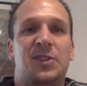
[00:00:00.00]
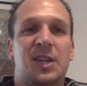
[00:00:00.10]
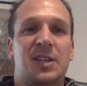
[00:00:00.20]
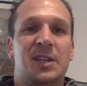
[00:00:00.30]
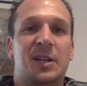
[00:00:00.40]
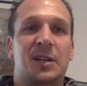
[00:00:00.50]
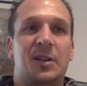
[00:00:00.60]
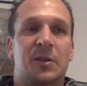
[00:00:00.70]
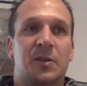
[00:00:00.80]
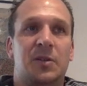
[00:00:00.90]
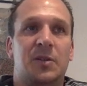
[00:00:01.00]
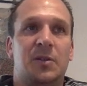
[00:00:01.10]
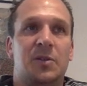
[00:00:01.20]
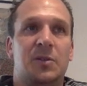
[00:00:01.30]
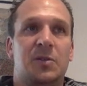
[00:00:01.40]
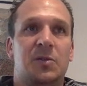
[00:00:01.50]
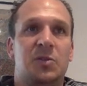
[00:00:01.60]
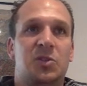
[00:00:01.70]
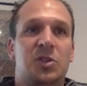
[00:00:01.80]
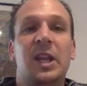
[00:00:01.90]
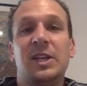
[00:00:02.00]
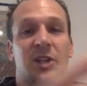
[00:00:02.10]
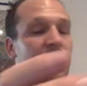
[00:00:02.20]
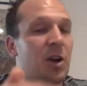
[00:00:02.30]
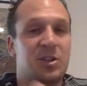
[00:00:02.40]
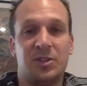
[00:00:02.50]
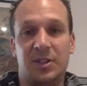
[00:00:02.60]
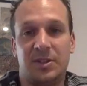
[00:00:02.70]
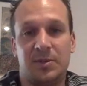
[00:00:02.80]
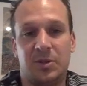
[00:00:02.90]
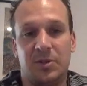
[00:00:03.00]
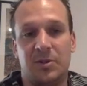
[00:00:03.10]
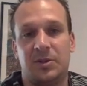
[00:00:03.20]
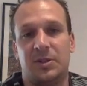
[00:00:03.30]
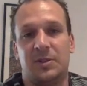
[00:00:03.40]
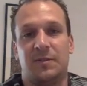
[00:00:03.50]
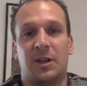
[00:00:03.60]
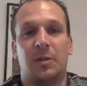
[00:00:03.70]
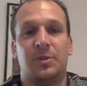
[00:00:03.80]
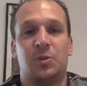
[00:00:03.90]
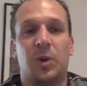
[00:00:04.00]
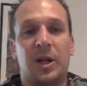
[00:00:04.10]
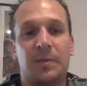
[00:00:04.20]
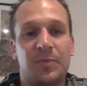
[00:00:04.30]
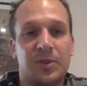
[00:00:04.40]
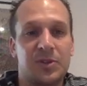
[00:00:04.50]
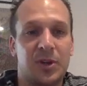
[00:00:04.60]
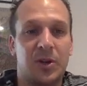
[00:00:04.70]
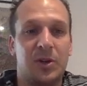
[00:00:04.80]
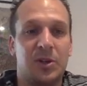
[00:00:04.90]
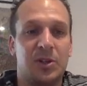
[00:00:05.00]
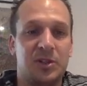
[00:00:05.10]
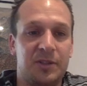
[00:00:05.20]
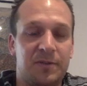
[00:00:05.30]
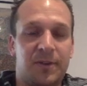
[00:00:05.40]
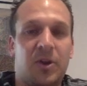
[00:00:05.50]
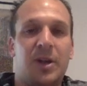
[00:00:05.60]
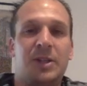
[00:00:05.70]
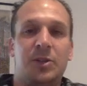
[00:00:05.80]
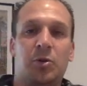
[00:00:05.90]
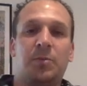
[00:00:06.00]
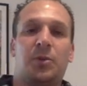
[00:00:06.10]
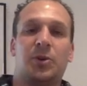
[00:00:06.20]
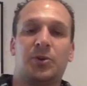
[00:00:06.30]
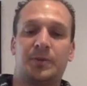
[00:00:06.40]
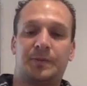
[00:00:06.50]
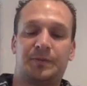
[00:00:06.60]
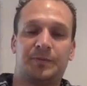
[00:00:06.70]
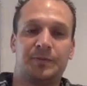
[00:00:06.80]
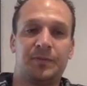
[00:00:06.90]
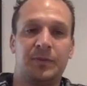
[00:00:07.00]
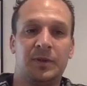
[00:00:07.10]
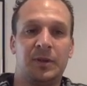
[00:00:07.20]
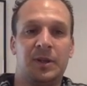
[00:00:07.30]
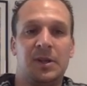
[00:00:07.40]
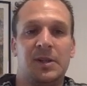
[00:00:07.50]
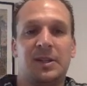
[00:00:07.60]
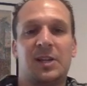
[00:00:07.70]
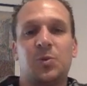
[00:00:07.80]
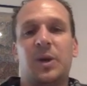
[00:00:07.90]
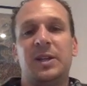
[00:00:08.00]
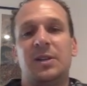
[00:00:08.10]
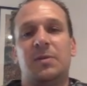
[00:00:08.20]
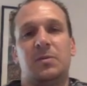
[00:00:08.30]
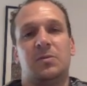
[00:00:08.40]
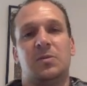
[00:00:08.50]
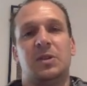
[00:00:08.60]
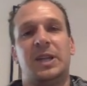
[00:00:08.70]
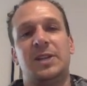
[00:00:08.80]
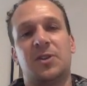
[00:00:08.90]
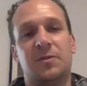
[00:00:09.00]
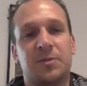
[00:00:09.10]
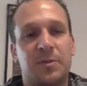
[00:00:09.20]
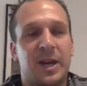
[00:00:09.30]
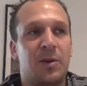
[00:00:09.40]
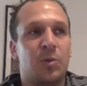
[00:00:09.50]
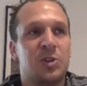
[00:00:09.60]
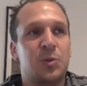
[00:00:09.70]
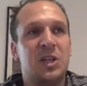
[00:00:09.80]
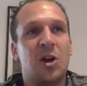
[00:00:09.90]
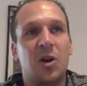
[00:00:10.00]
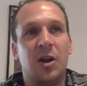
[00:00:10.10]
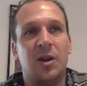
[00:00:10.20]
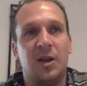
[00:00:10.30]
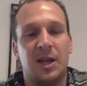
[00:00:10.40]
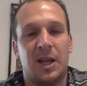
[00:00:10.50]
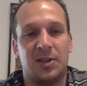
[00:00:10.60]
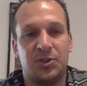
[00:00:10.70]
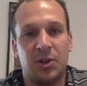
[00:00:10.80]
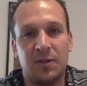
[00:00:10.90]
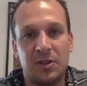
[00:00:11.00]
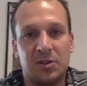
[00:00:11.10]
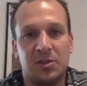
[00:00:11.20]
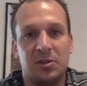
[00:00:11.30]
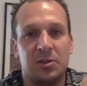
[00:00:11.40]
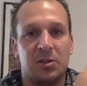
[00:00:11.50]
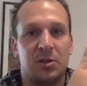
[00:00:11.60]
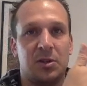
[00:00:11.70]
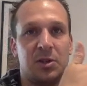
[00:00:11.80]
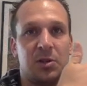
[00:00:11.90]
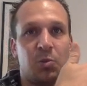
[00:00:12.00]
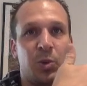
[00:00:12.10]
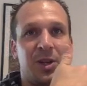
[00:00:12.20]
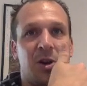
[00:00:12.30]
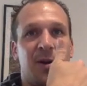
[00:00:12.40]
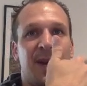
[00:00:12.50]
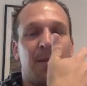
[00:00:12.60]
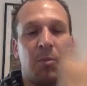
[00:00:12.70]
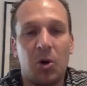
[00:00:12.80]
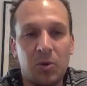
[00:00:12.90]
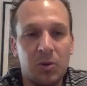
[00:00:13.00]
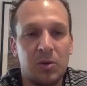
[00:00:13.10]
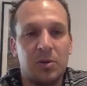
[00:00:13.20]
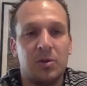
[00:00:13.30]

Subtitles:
an easier lead generation system to develop as well. So define your model. Next one leads on from that. Once we know our service, we know our model,